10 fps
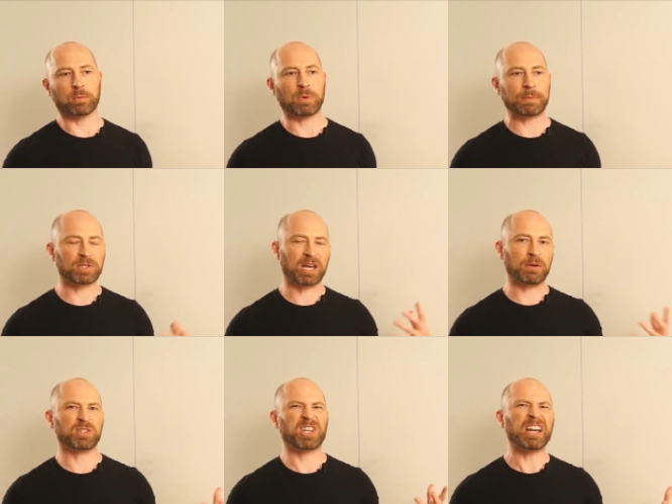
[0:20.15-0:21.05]

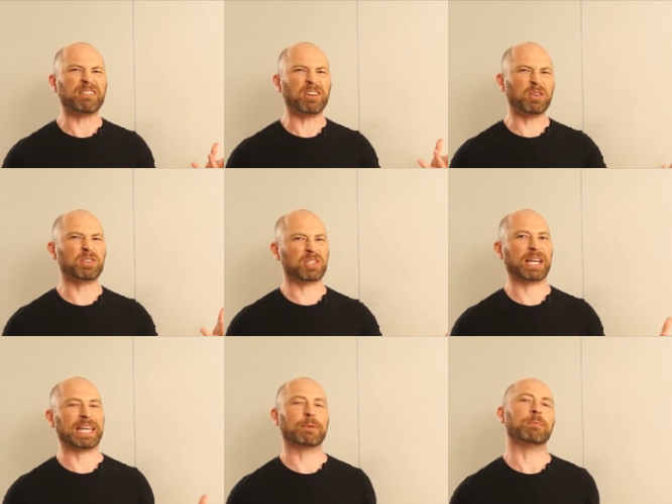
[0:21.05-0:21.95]
website which kind of looks
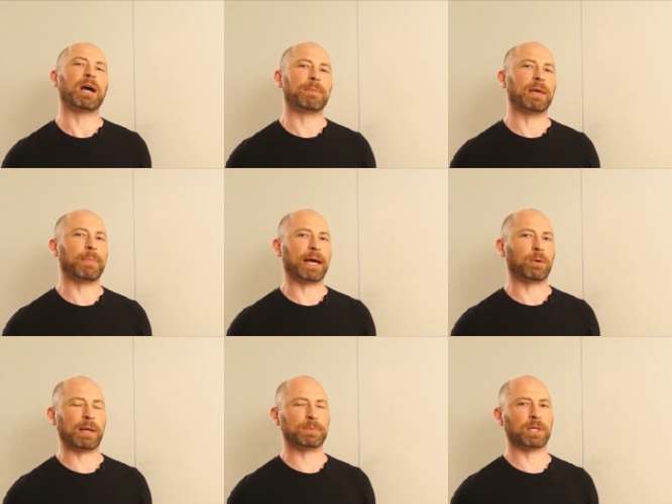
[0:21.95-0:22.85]
like it might be a bad
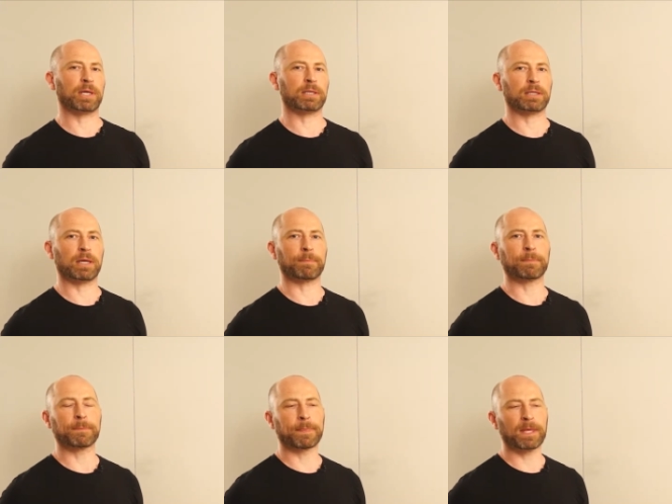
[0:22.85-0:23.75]
website.
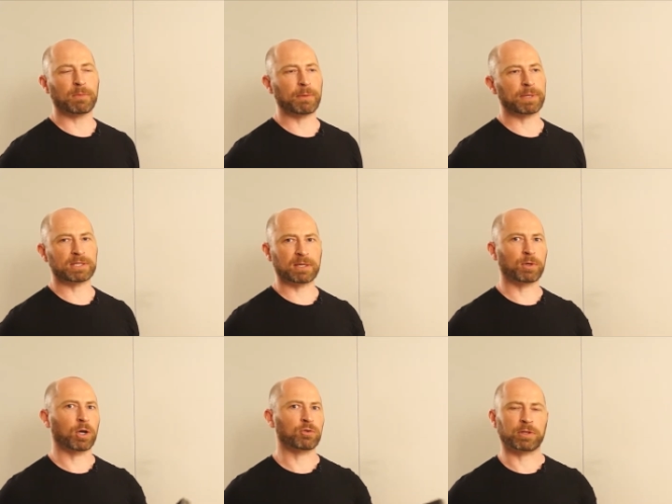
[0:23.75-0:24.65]
Might be in some
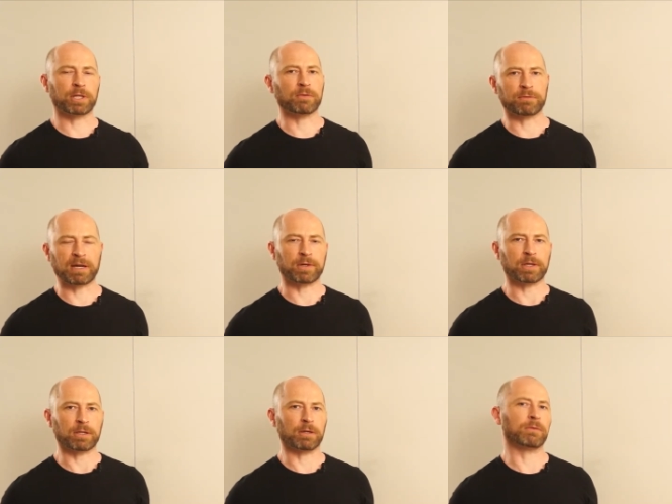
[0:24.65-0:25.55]
country that you've never
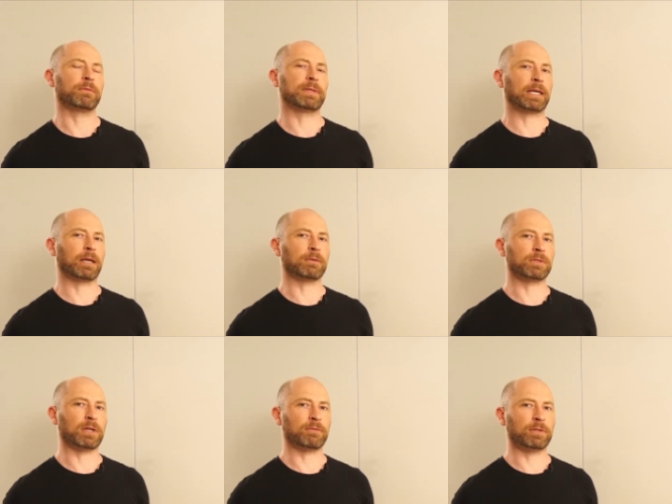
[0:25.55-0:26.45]
heard of, and that kind of
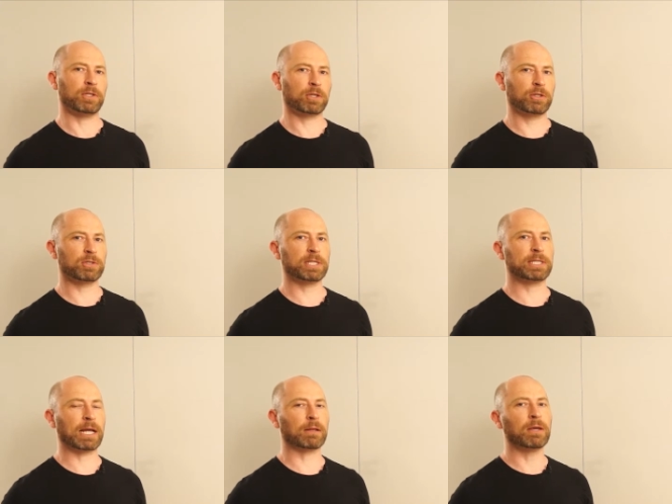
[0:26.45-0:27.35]
stuff. And you can usually
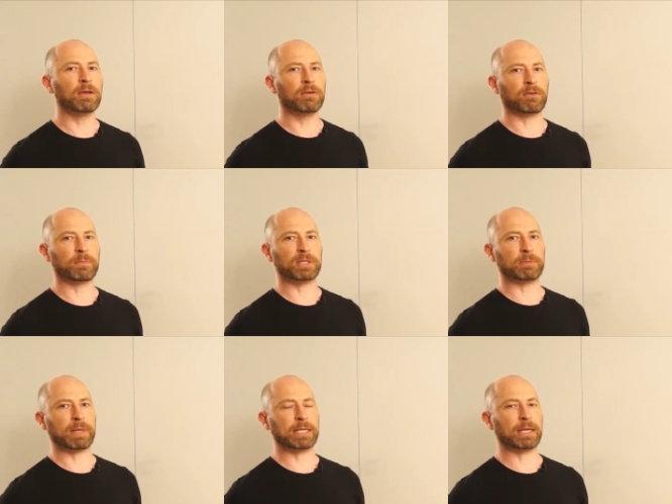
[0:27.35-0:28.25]
tell from the
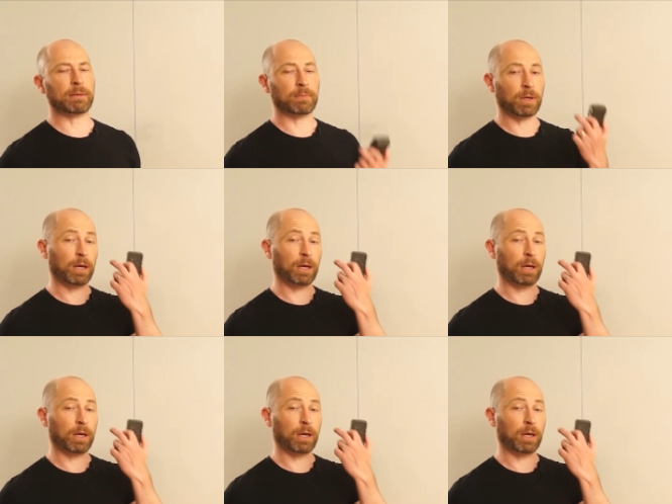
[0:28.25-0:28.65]
domain name